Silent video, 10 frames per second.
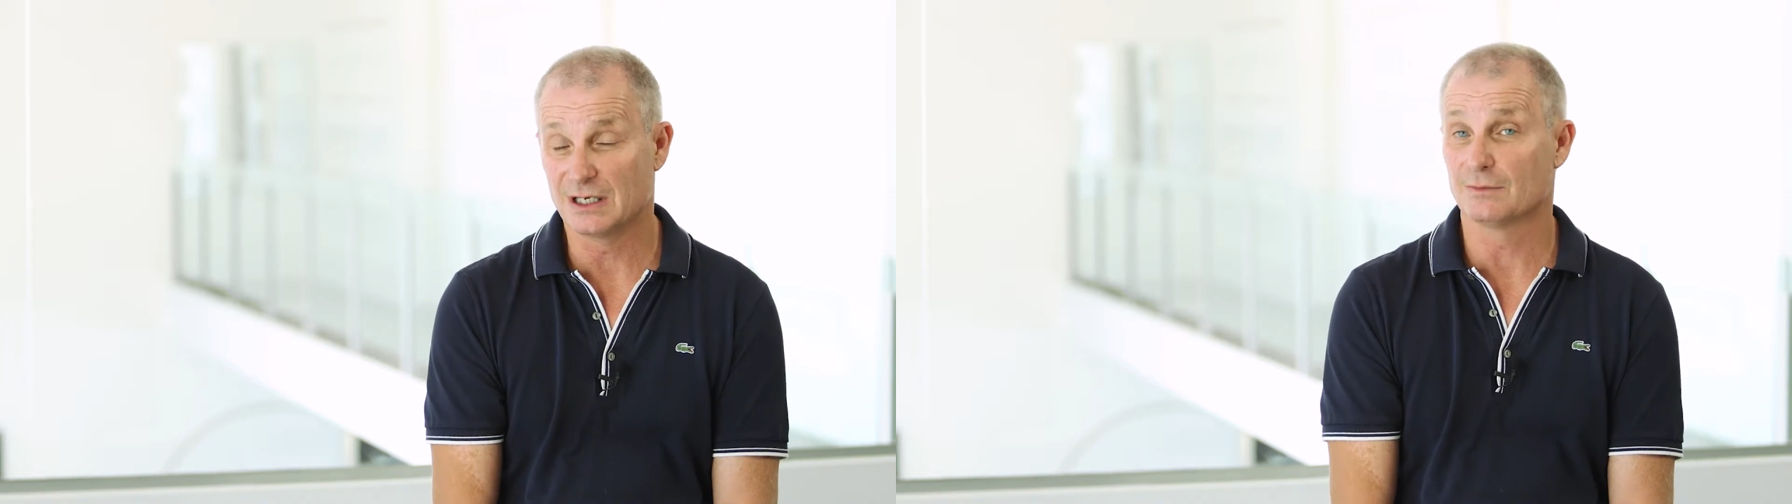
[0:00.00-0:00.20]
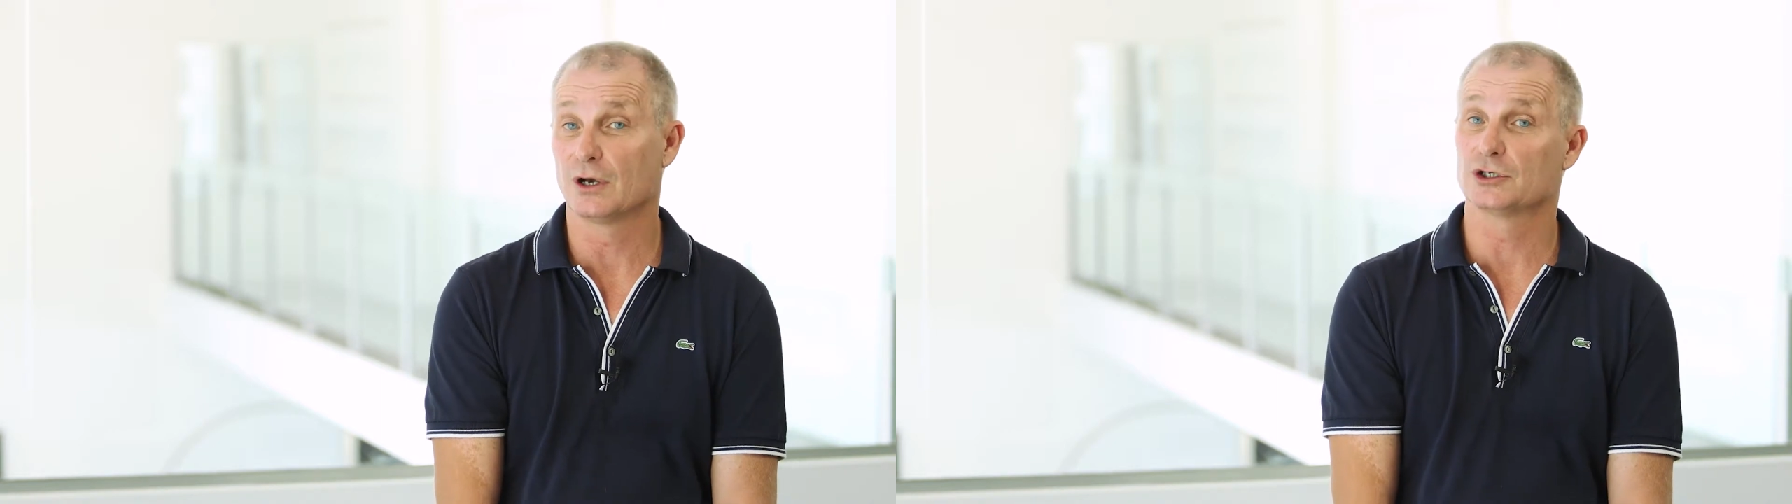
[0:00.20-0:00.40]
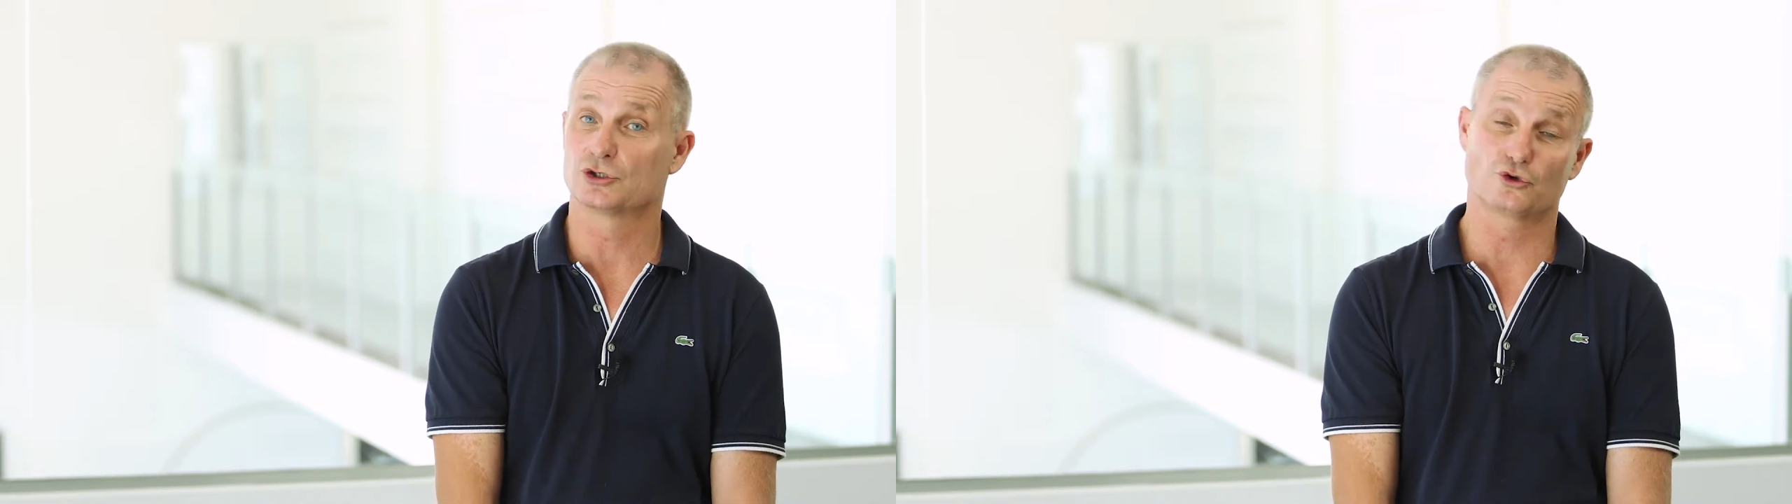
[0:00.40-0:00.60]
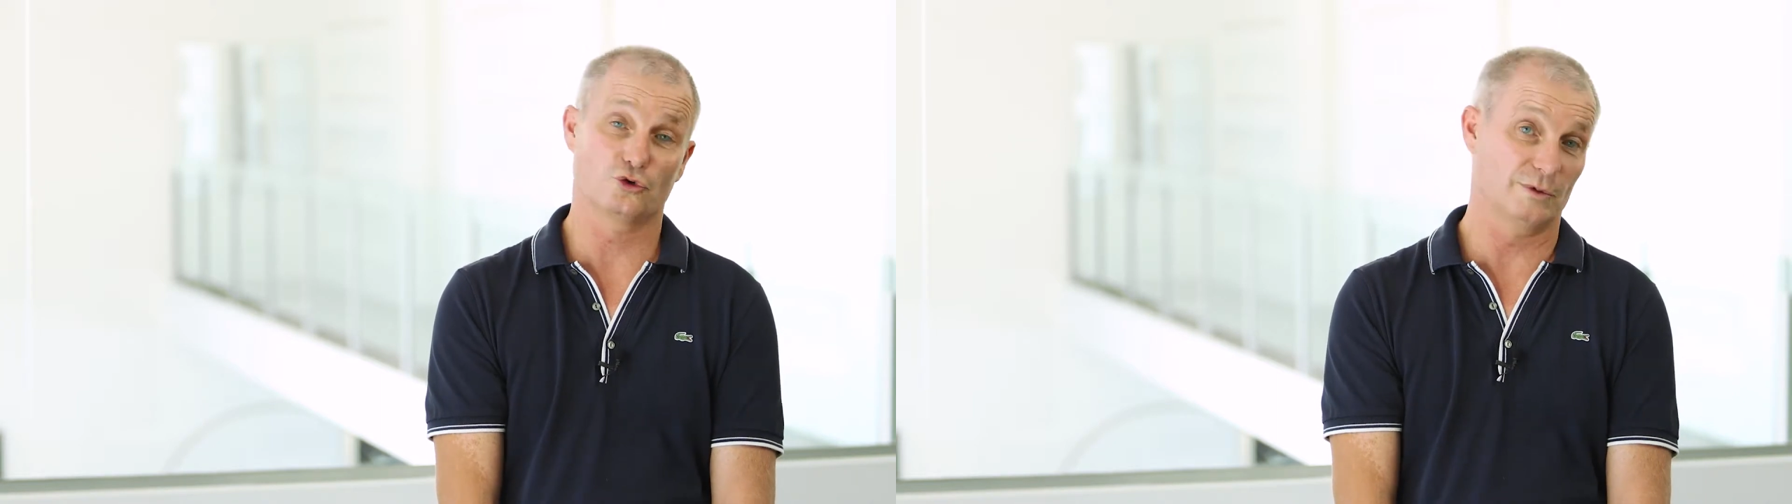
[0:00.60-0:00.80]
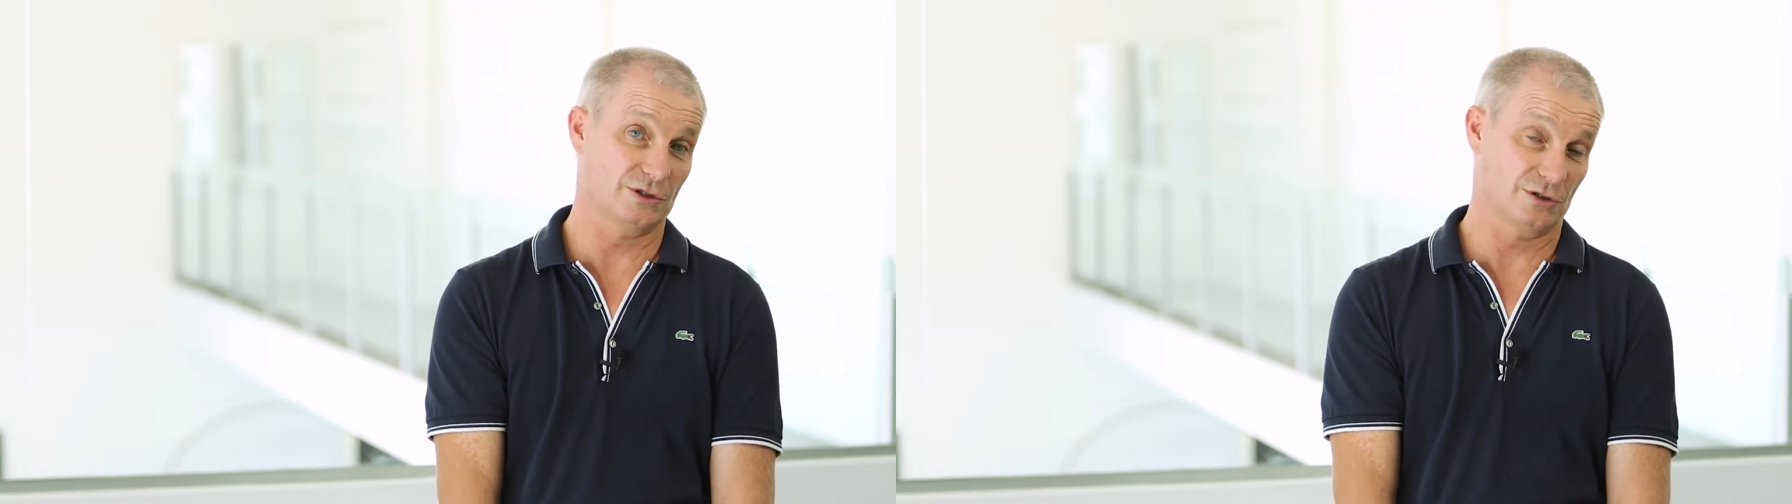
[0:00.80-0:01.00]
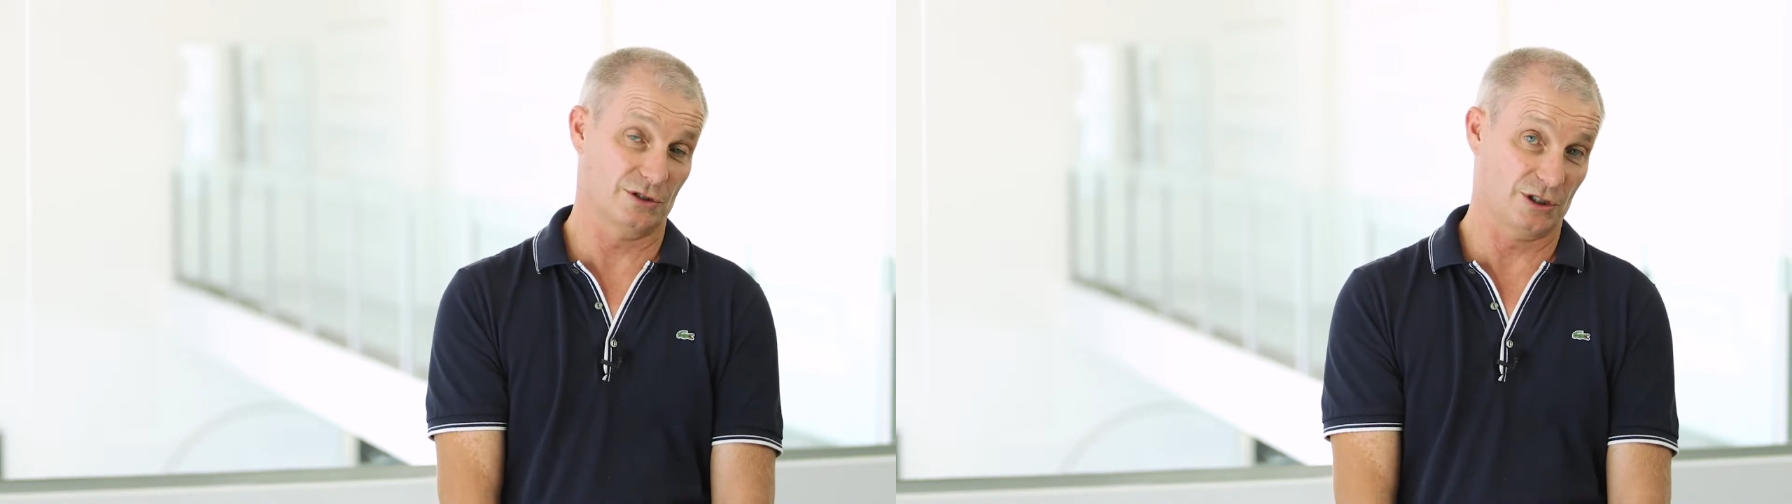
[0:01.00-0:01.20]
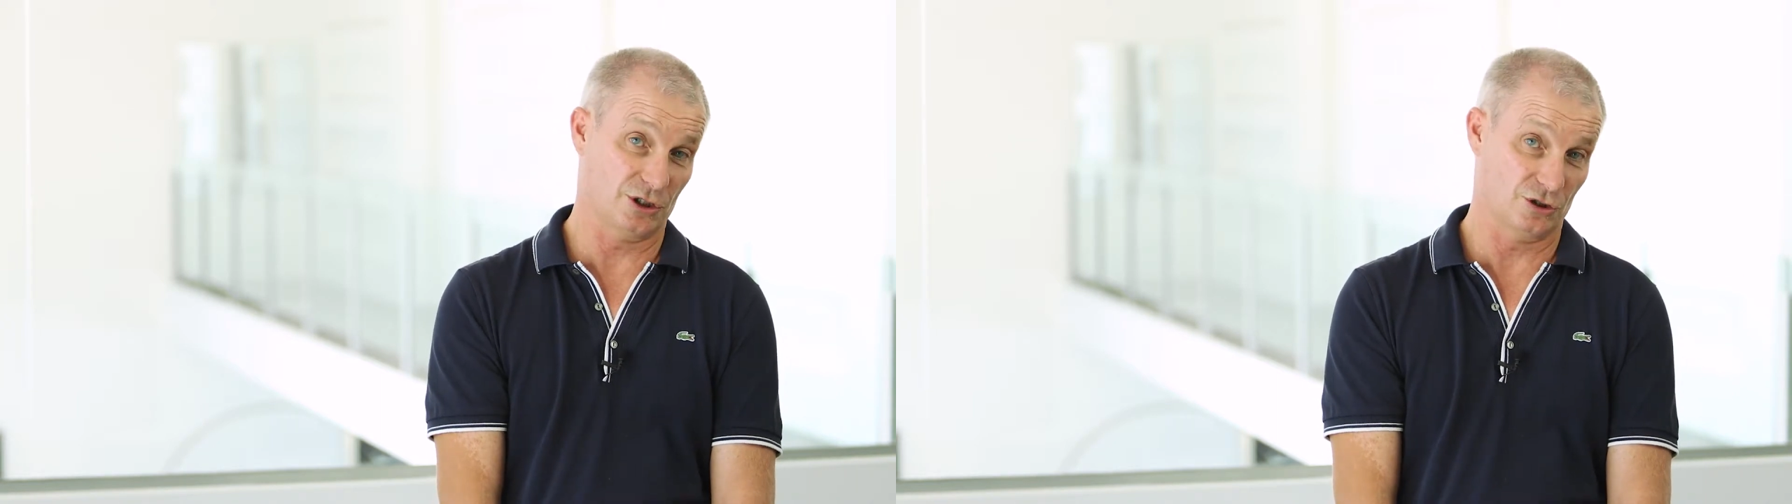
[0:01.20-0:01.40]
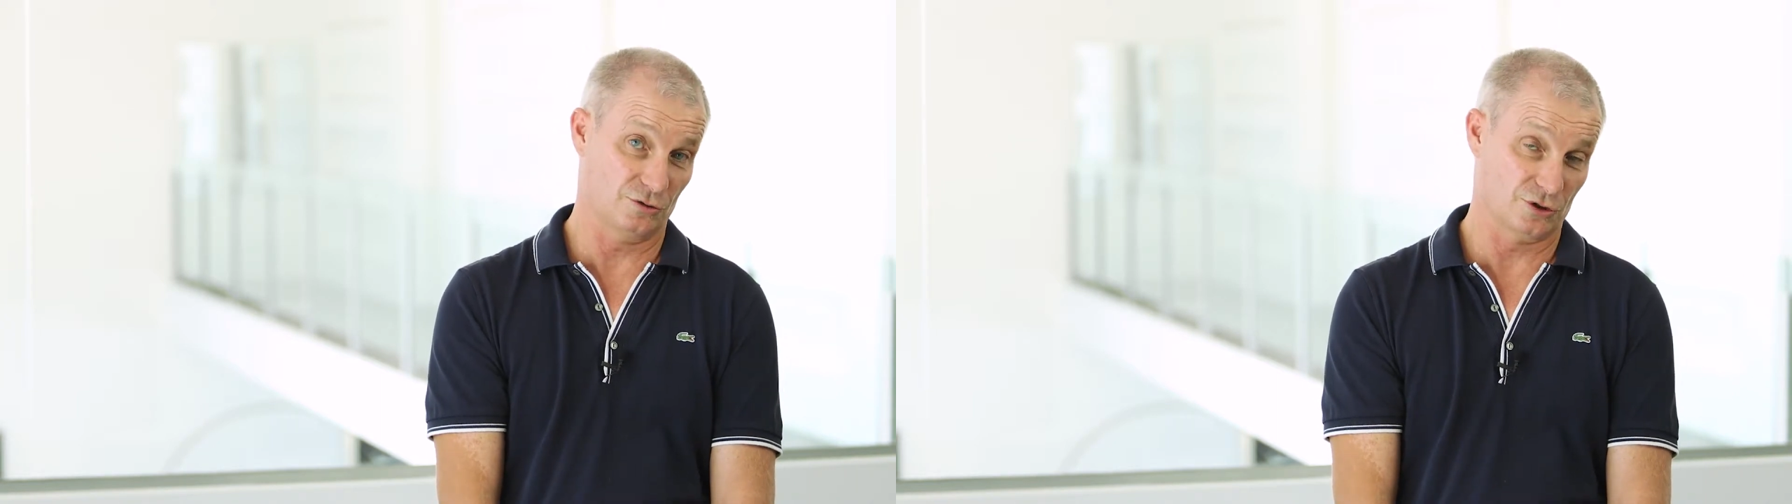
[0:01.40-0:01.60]
minimise trauma to the
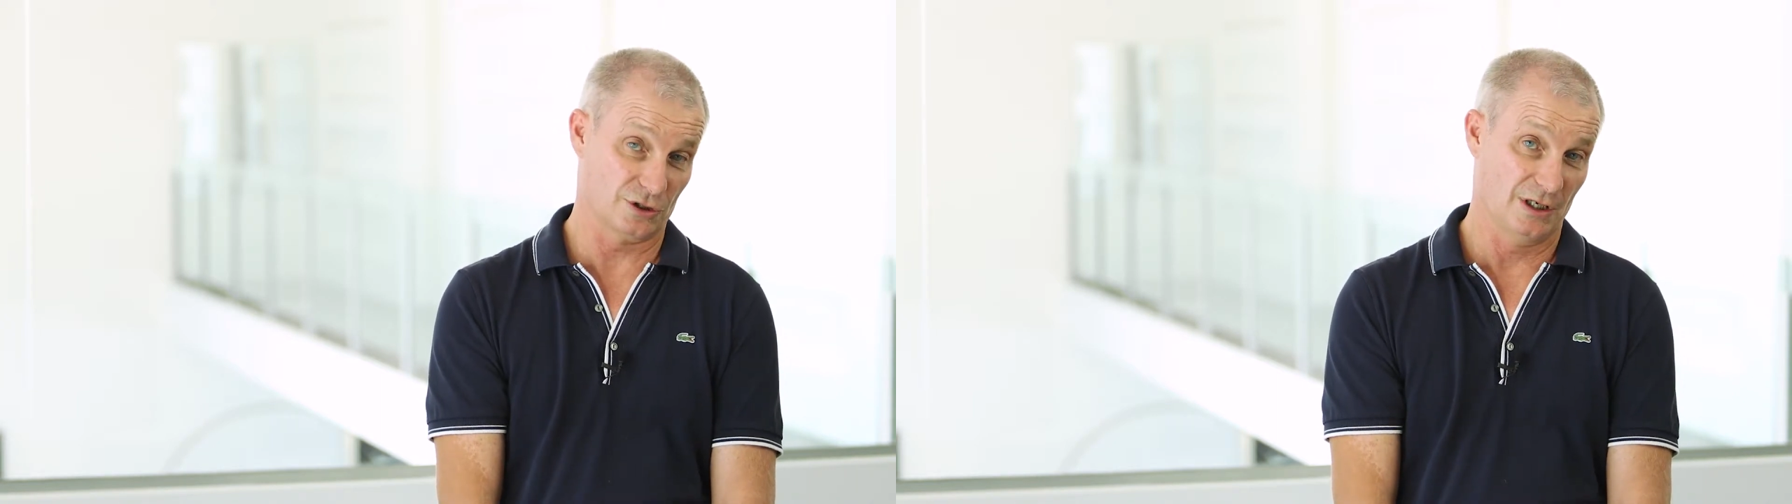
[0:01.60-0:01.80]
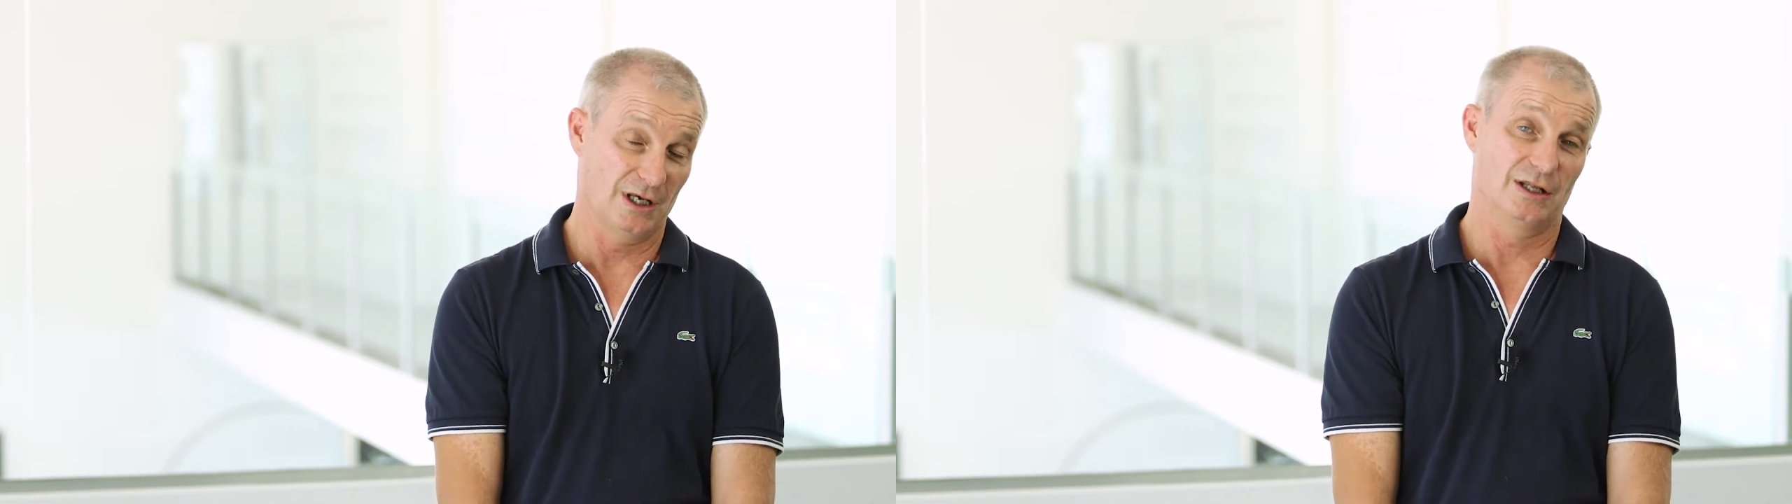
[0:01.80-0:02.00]
tissues.